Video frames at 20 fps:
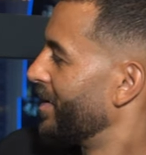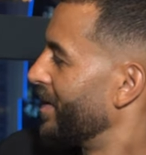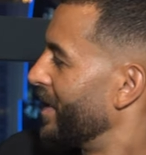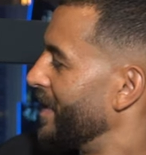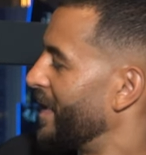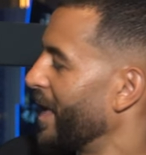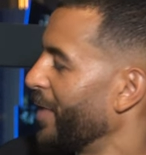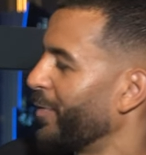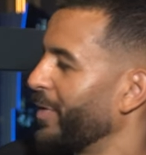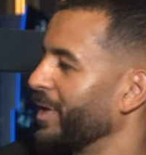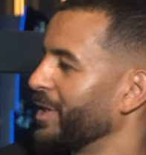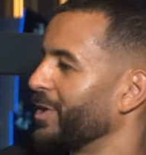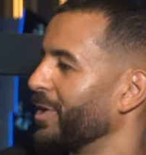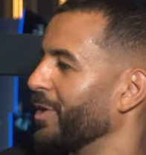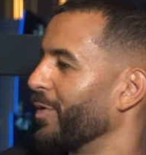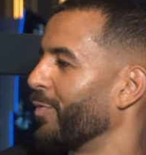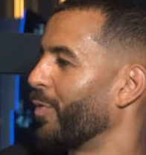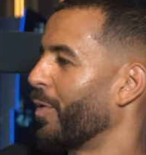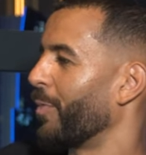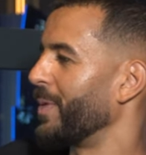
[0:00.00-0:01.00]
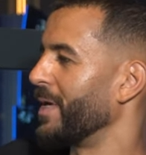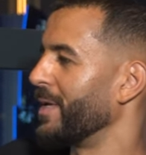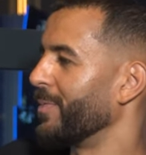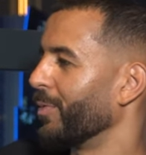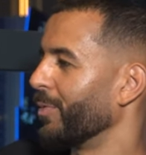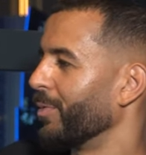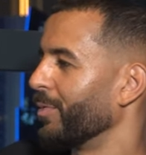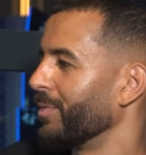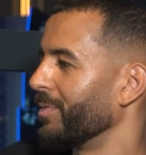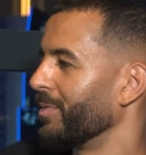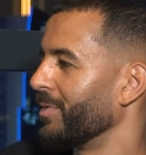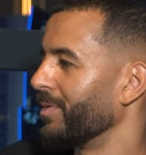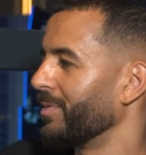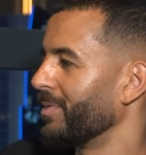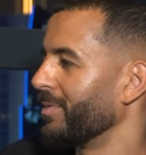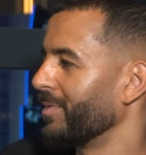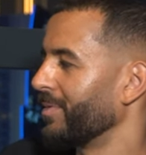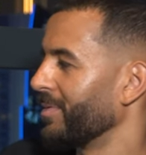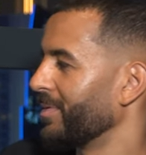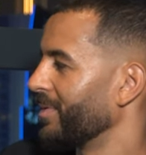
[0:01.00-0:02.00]
definition of what people
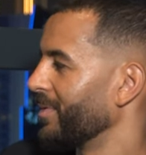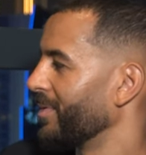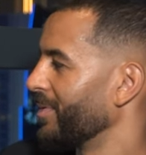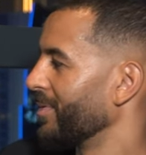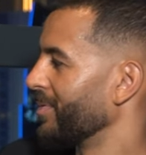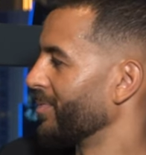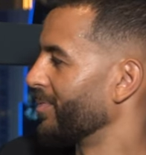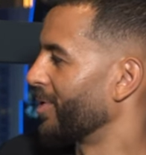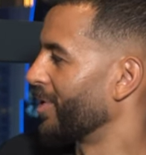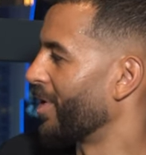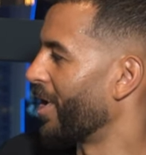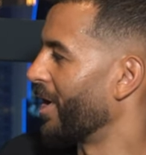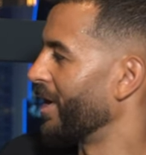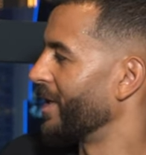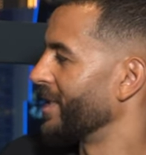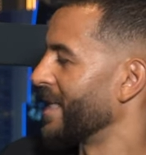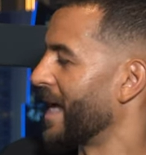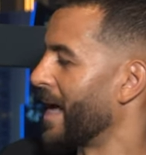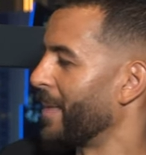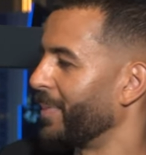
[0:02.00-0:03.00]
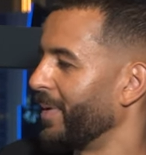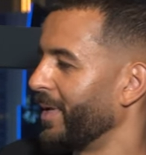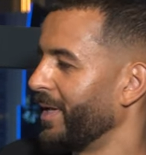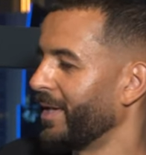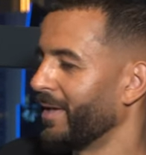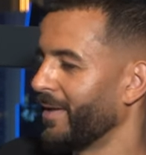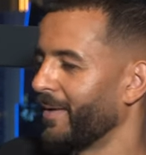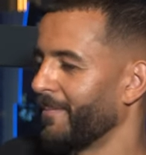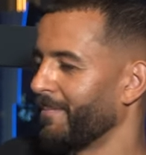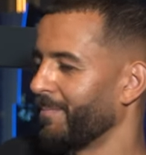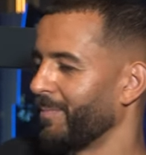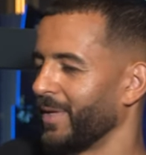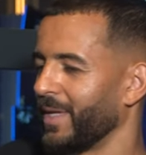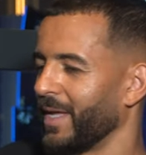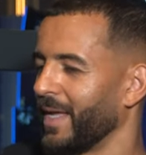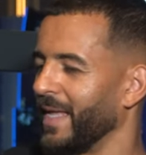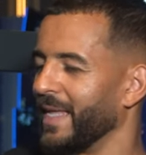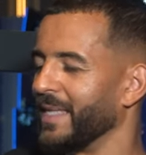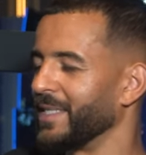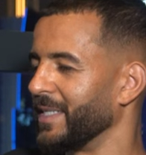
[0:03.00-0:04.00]
regard as happy
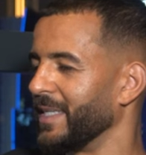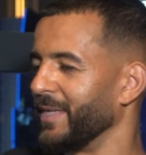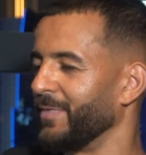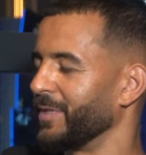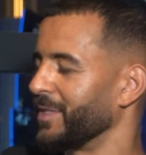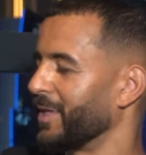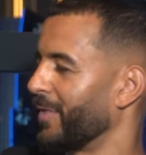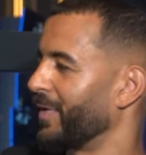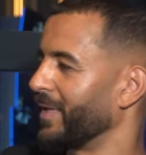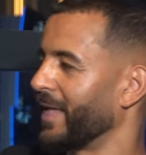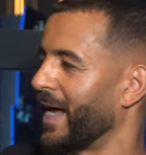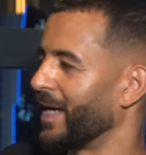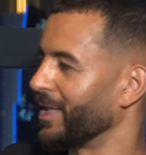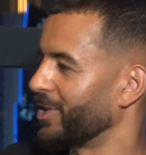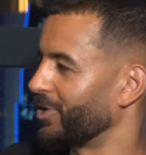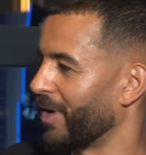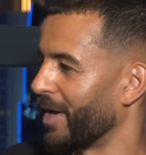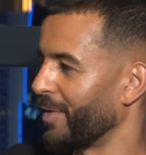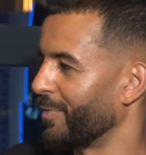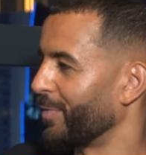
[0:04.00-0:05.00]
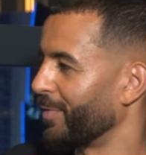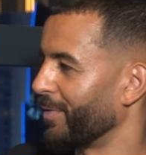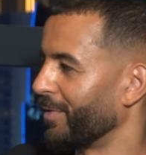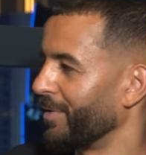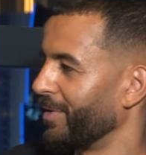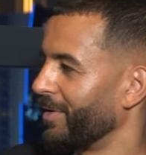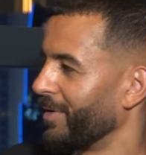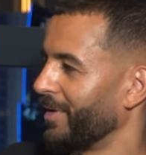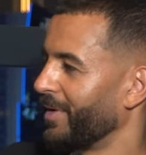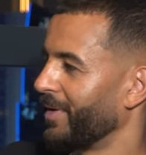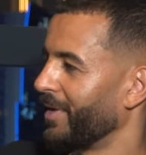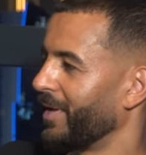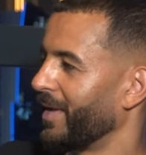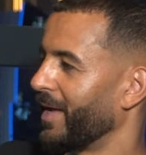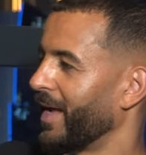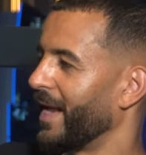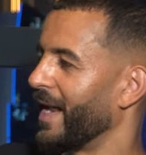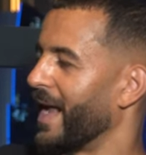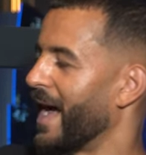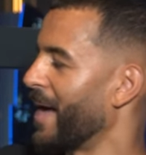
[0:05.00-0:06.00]
isn't even something that I strive for.
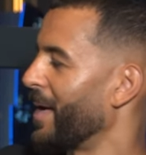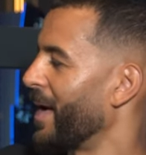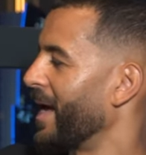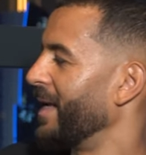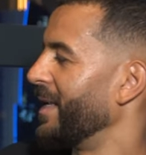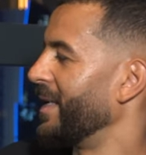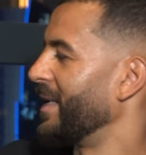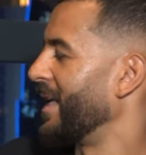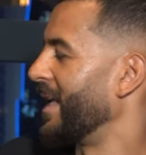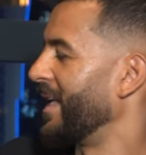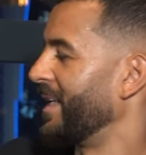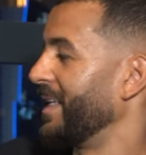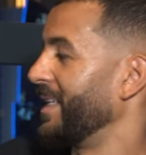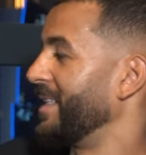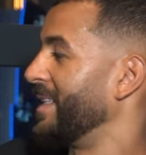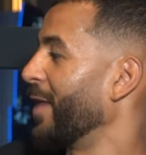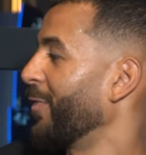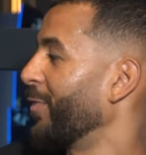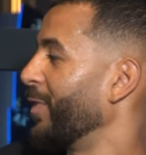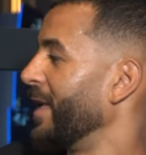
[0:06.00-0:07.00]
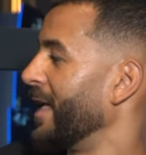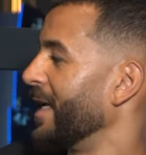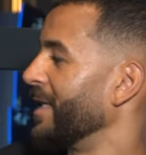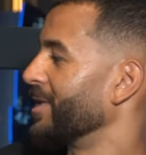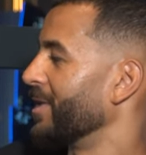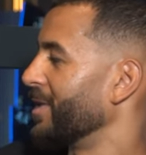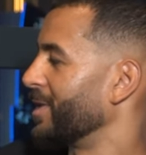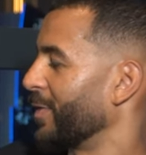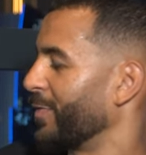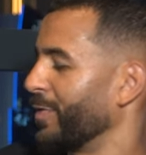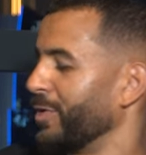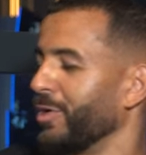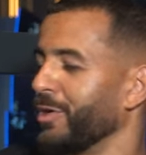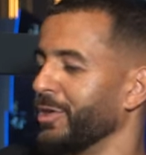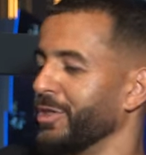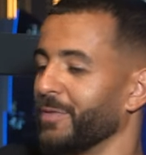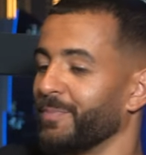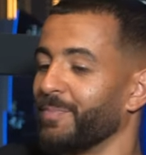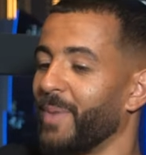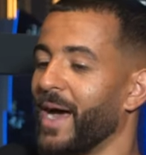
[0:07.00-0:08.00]
And it definitely isn't something you
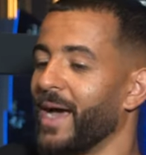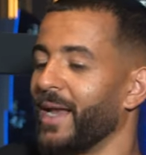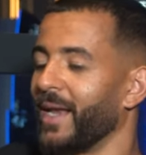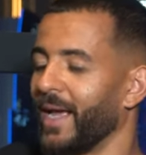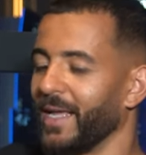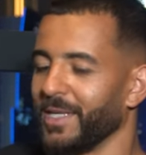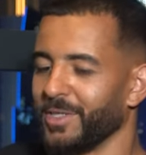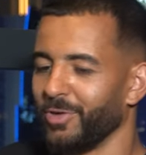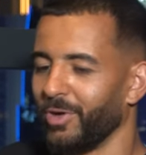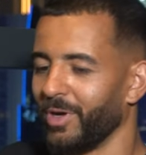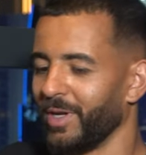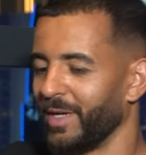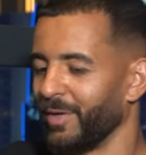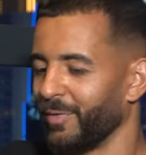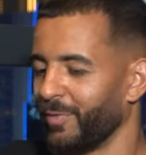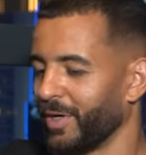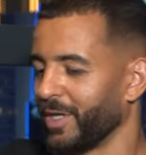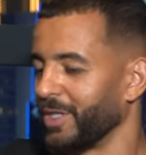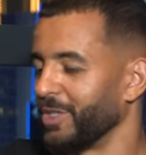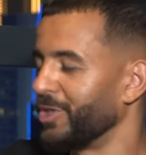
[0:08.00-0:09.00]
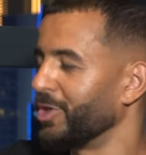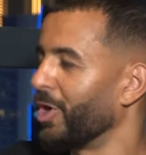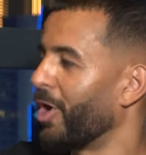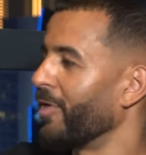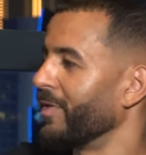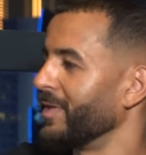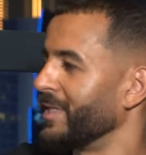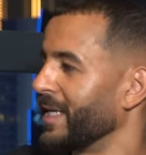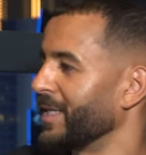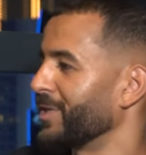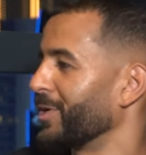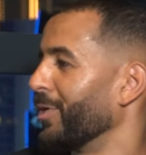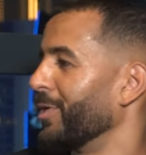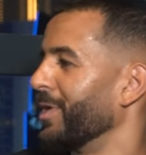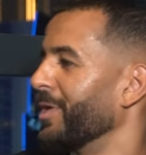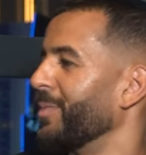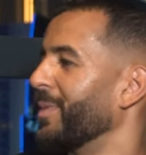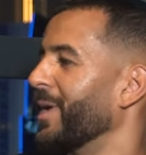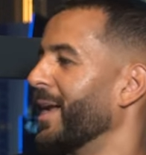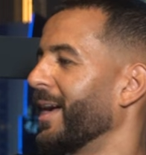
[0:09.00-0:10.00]
can just buy. Like it's not in a fucking jar in Tesco.
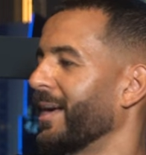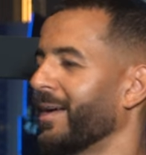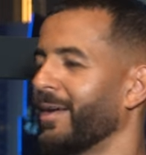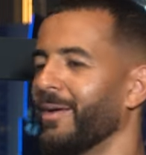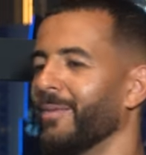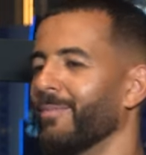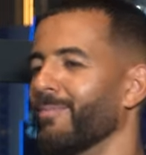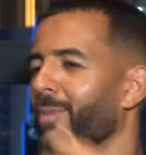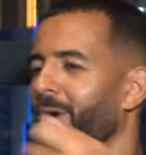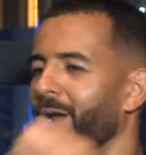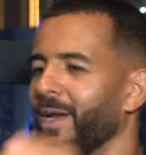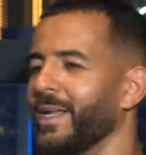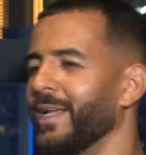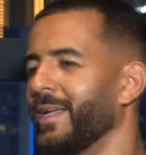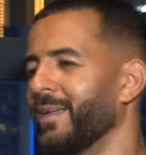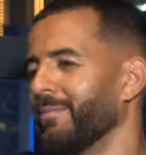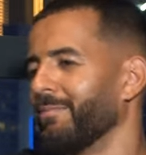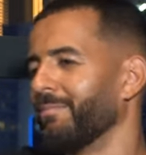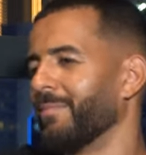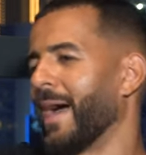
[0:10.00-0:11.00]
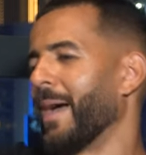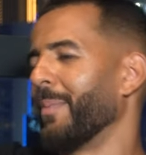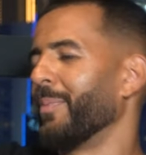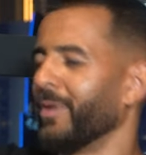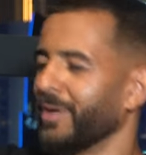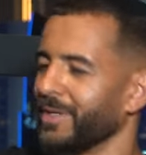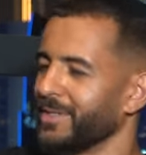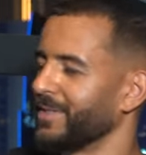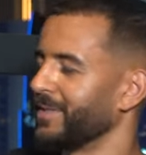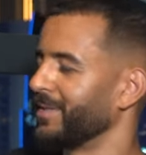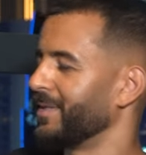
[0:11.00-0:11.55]
They'd be like, money, happiness.